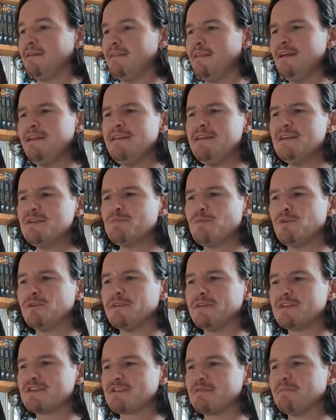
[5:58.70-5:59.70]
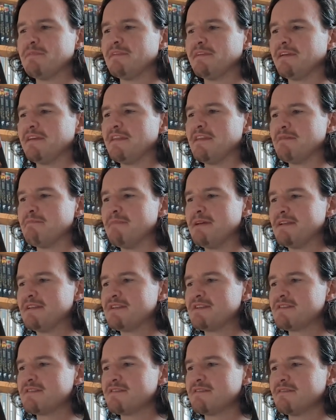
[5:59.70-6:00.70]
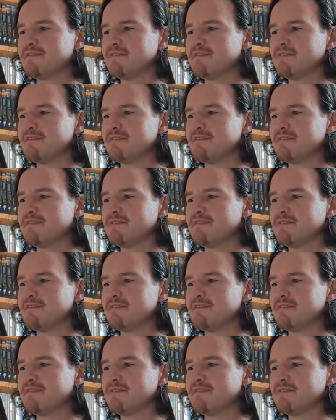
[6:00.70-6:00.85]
Then he spotted something in their midst.